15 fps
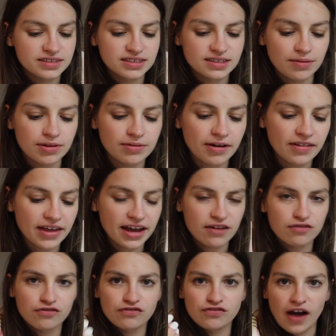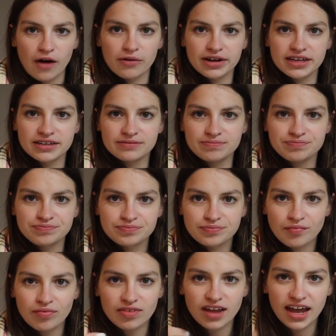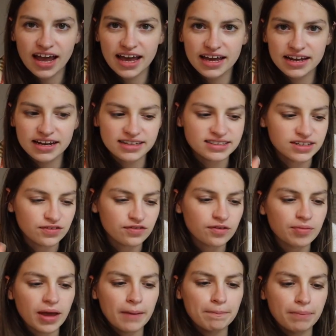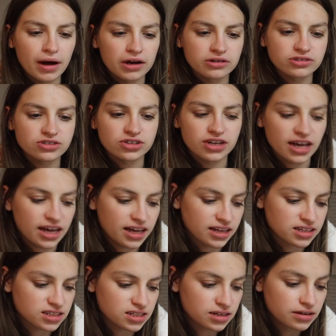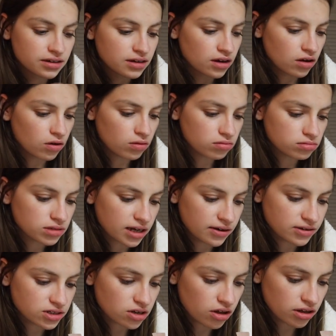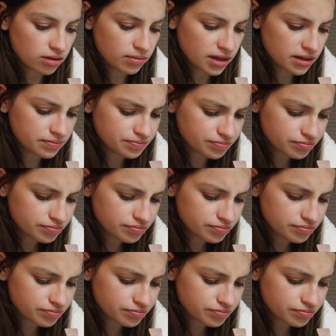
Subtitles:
Something about like a fountain head. It's different from like bottles or cans. Oh, Tyron's calling me.